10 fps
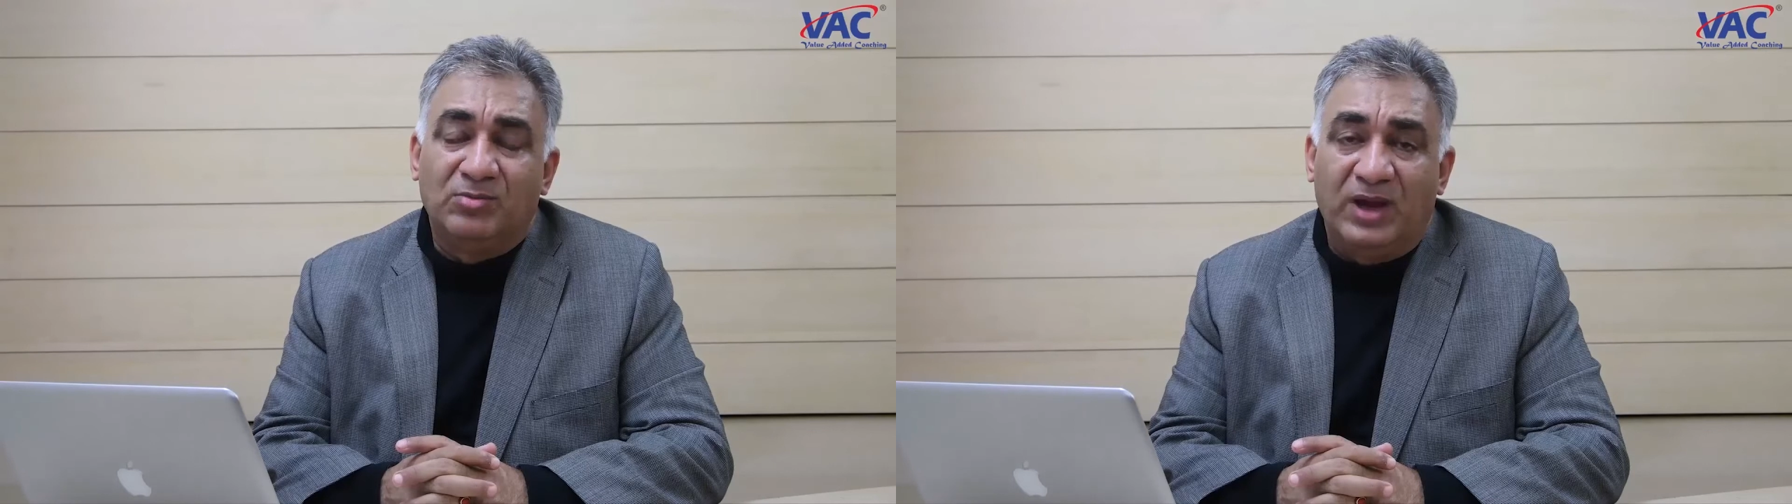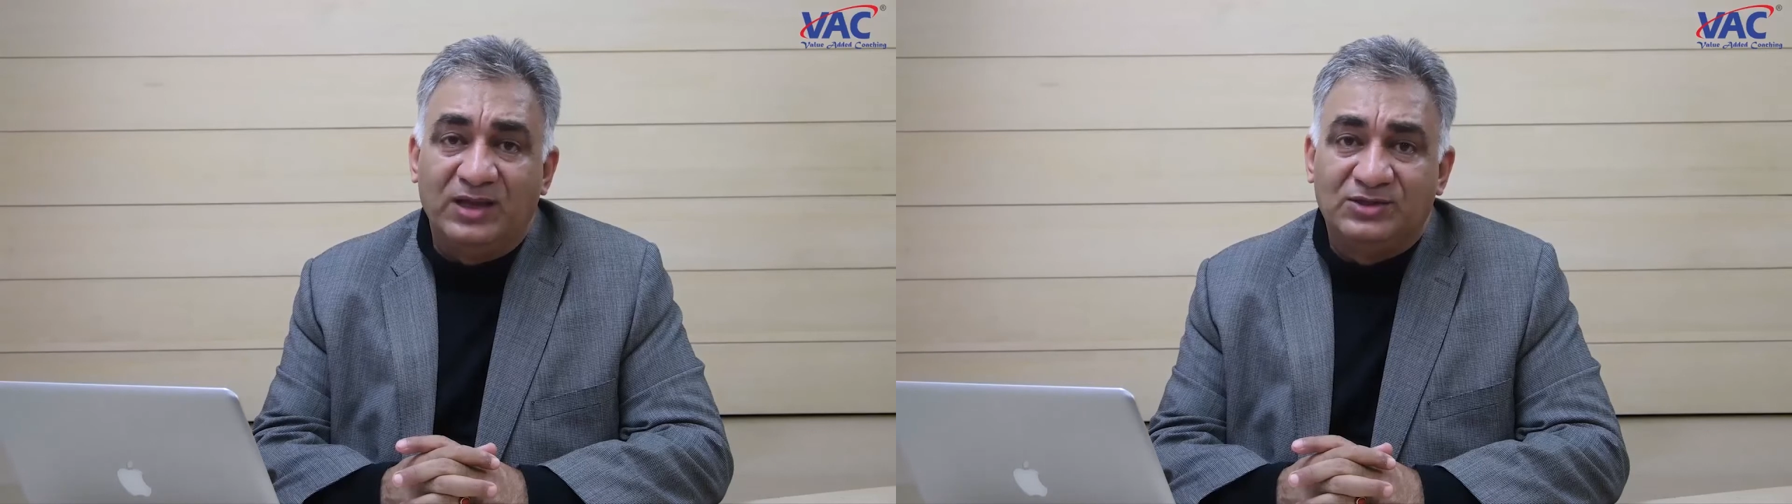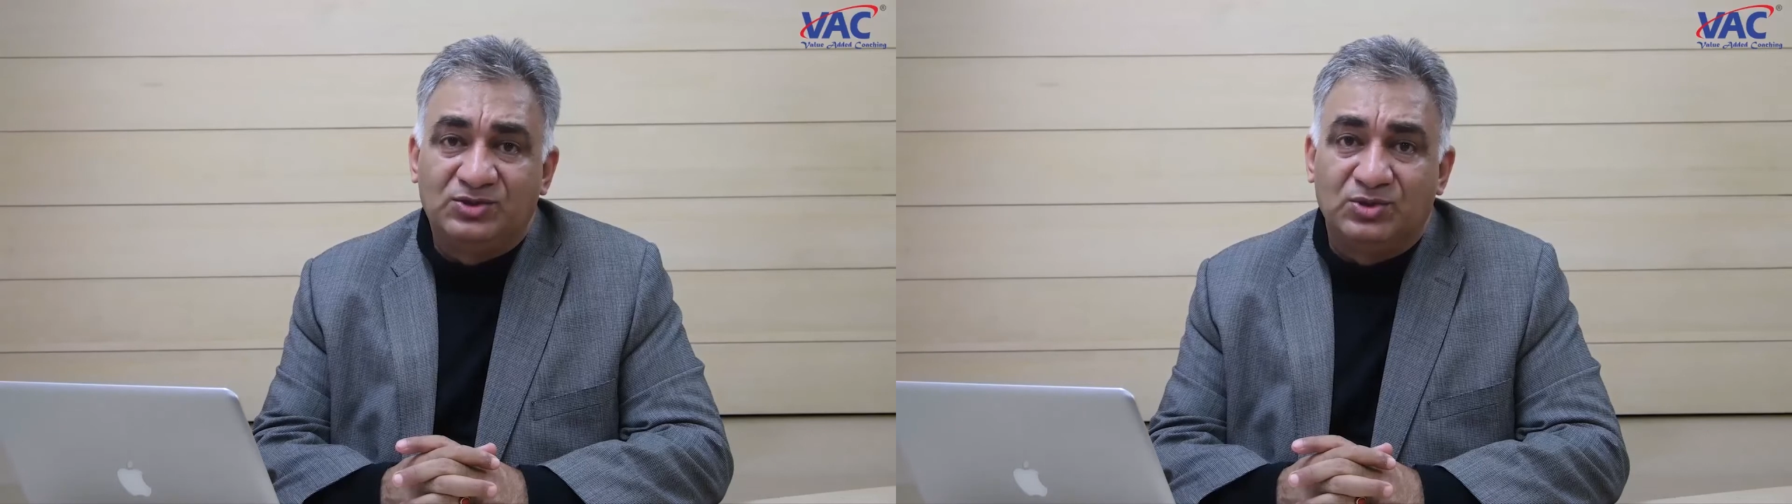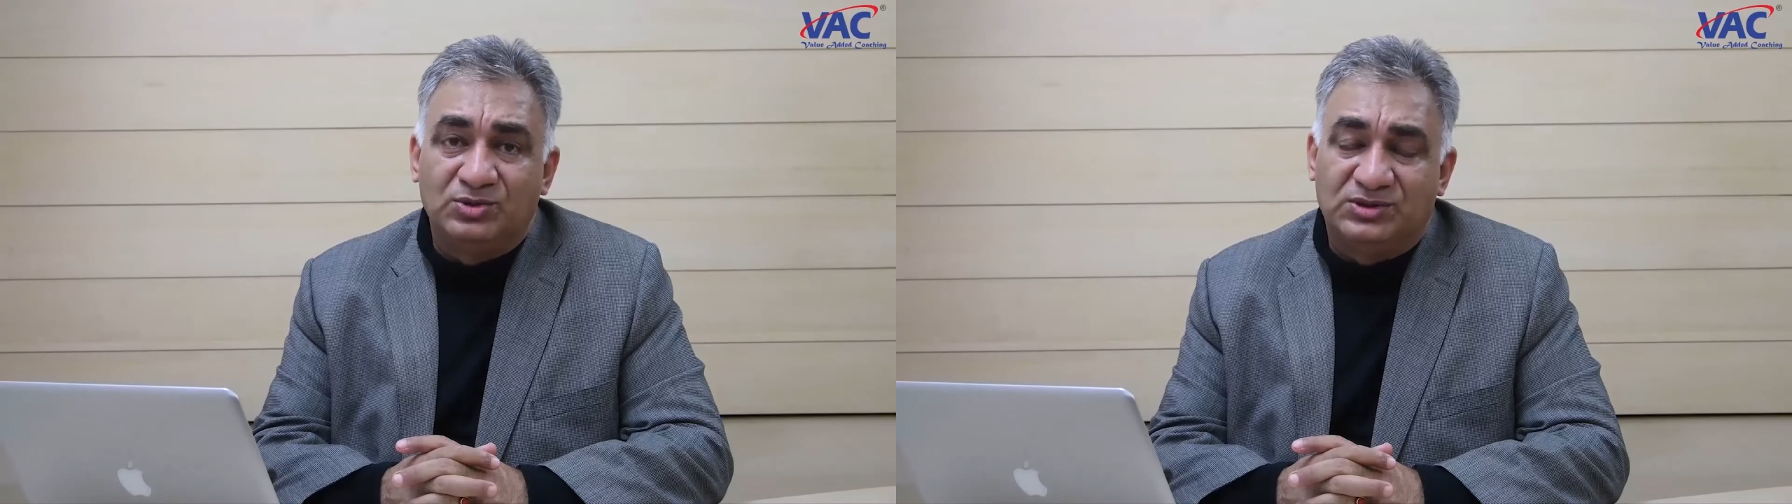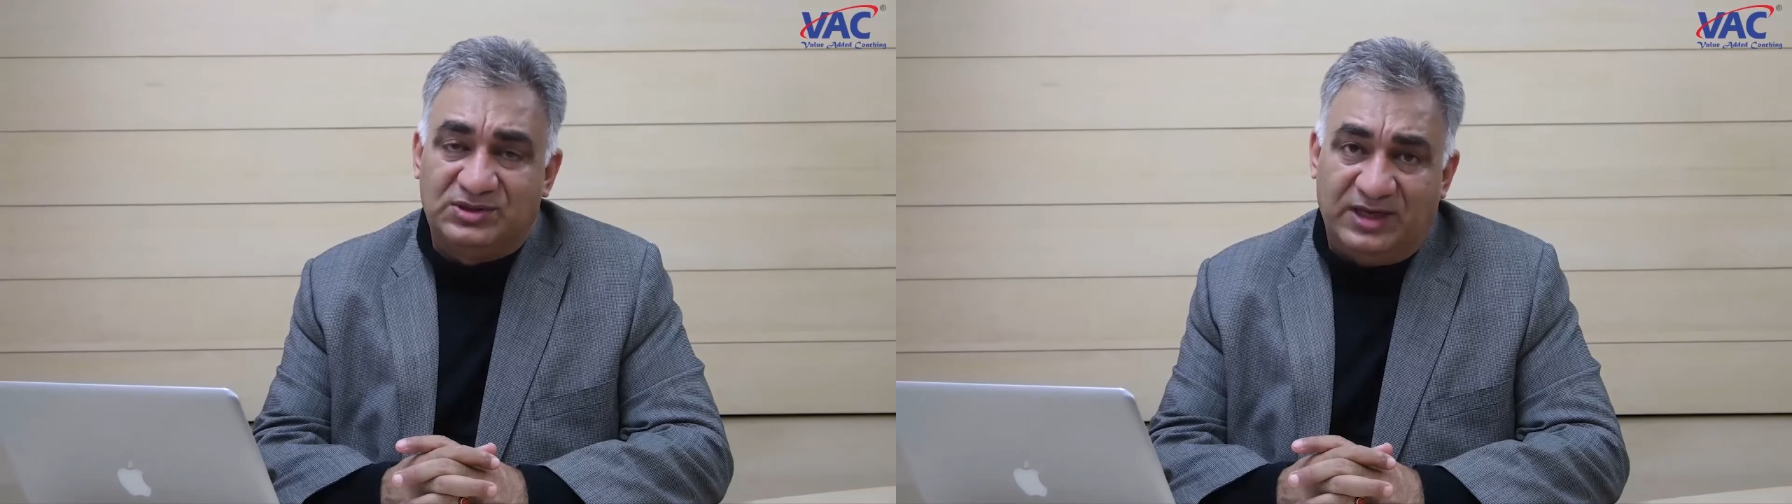
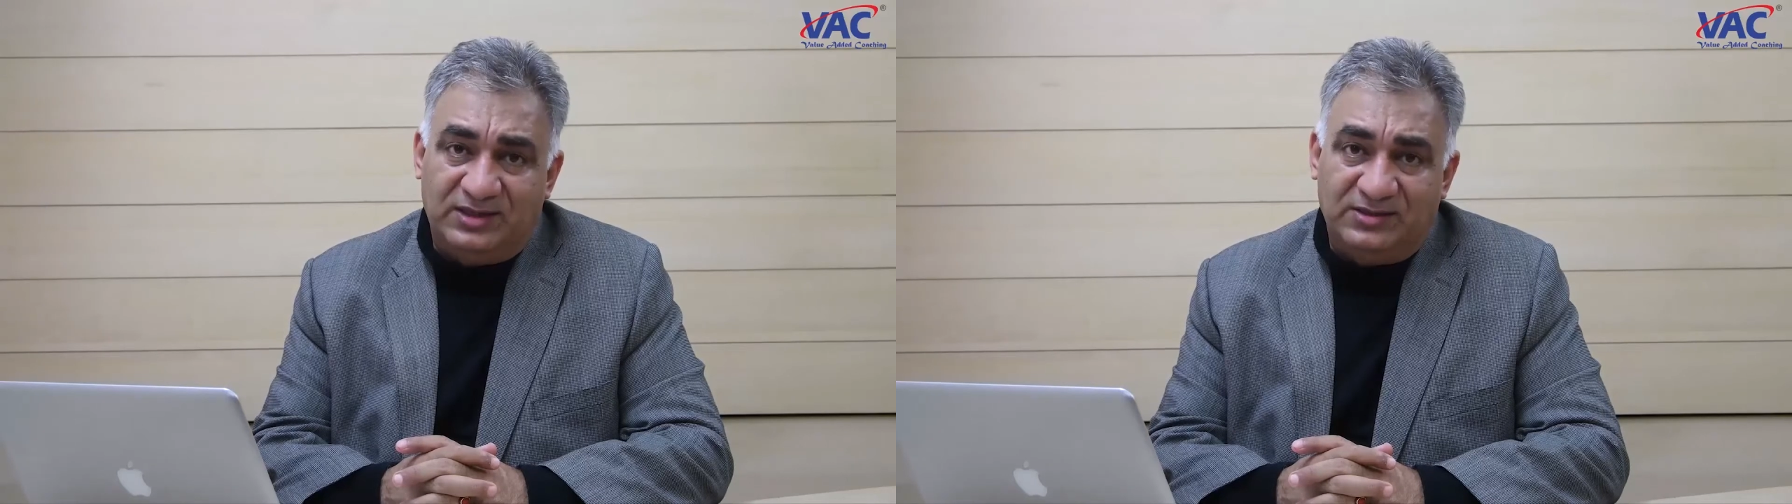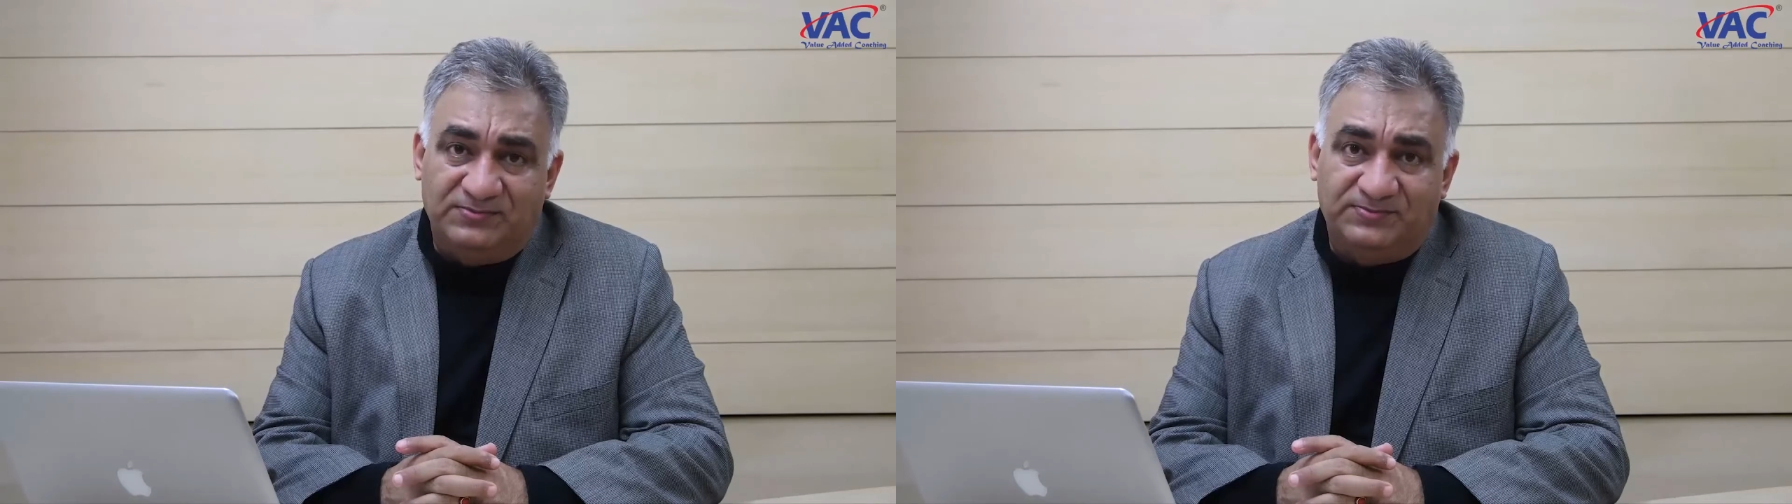milestone set.